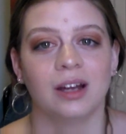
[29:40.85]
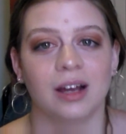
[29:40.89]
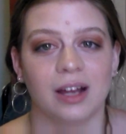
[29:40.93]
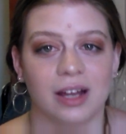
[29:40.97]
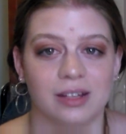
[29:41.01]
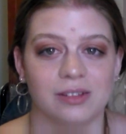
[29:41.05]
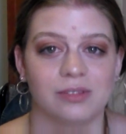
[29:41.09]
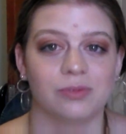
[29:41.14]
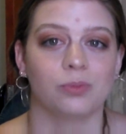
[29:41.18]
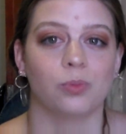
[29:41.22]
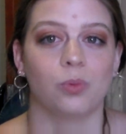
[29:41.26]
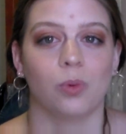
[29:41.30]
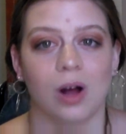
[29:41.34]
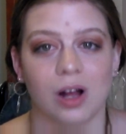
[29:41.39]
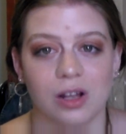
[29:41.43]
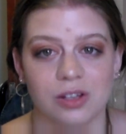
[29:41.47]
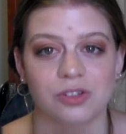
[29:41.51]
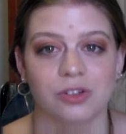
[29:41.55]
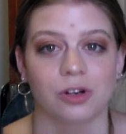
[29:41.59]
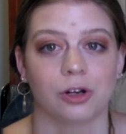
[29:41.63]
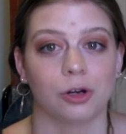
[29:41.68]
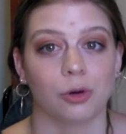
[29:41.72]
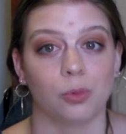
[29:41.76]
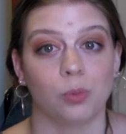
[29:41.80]
I
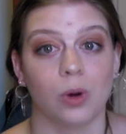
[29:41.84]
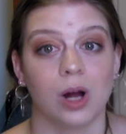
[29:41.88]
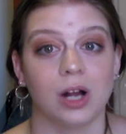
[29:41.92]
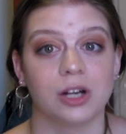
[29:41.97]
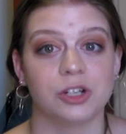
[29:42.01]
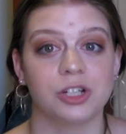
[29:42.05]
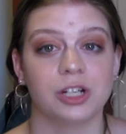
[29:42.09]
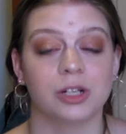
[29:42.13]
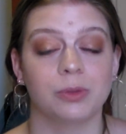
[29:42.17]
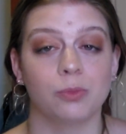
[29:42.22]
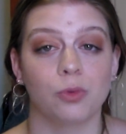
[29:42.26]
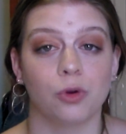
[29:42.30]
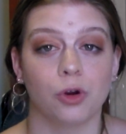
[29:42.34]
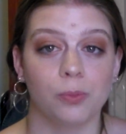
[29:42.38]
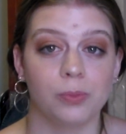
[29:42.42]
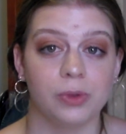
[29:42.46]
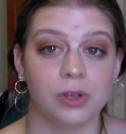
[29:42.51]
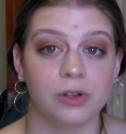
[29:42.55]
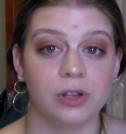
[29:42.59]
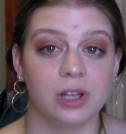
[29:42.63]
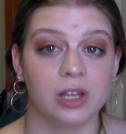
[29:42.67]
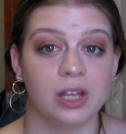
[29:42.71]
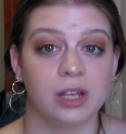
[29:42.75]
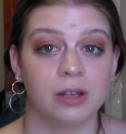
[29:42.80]
started watching more
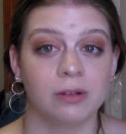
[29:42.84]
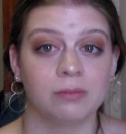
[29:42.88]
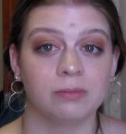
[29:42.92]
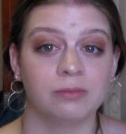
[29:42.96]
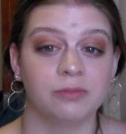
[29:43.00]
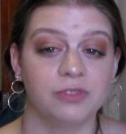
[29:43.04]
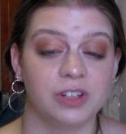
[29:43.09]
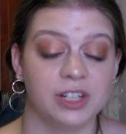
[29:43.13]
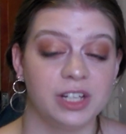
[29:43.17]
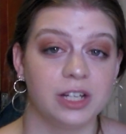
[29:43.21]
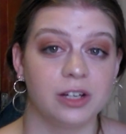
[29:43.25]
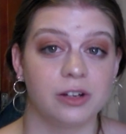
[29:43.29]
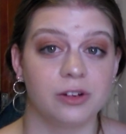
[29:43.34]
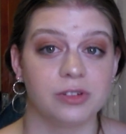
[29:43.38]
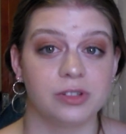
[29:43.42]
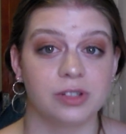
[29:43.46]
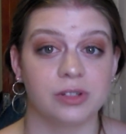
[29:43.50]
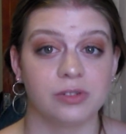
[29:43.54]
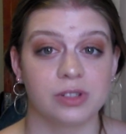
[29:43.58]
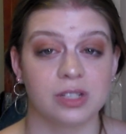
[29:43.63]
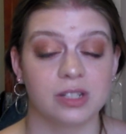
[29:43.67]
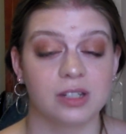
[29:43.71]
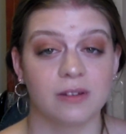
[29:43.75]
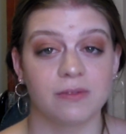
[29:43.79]
beauty videos
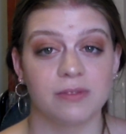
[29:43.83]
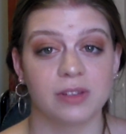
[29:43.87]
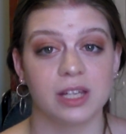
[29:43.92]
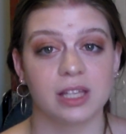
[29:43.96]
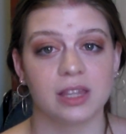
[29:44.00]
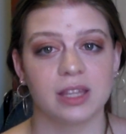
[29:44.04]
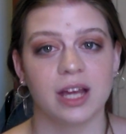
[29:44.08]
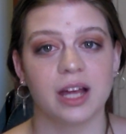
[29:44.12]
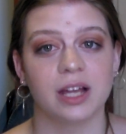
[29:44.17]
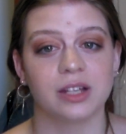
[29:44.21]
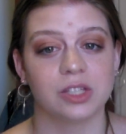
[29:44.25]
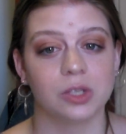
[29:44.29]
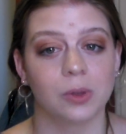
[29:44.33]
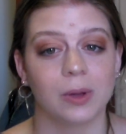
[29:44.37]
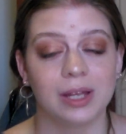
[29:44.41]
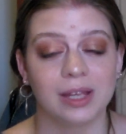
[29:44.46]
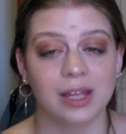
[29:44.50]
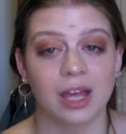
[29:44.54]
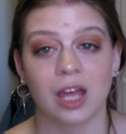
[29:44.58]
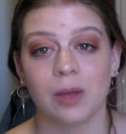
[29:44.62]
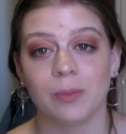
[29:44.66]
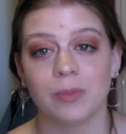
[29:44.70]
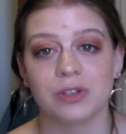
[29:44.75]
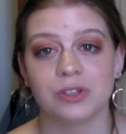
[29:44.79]
and stuff like that. So I
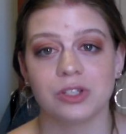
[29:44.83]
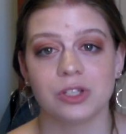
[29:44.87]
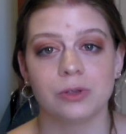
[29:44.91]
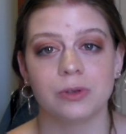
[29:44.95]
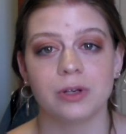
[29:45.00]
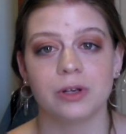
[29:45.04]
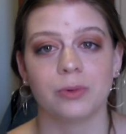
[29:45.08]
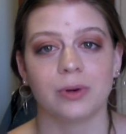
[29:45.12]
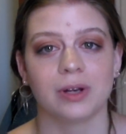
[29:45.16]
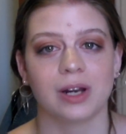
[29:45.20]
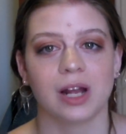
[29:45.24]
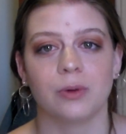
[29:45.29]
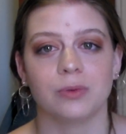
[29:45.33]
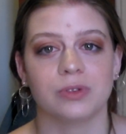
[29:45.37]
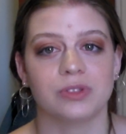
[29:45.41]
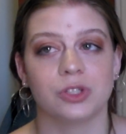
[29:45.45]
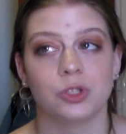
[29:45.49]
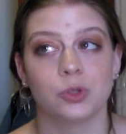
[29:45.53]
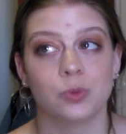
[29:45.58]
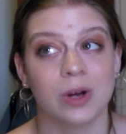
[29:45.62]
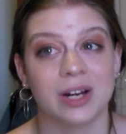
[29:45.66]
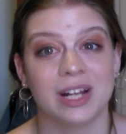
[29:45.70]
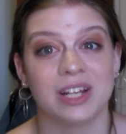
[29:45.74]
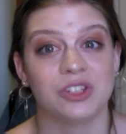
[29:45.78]
came into it when I
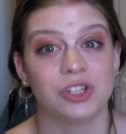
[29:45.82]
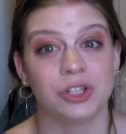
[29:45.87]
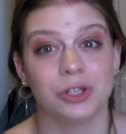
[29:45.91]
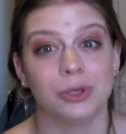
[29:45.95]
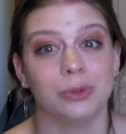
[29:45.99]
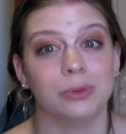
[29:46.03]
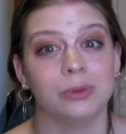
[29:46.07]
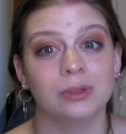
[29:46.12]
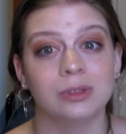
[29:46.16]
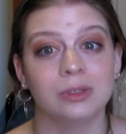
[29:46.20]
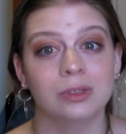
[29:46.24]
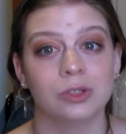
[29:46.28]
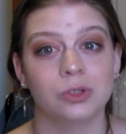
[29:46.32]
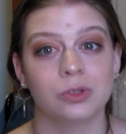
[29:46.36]
was 22.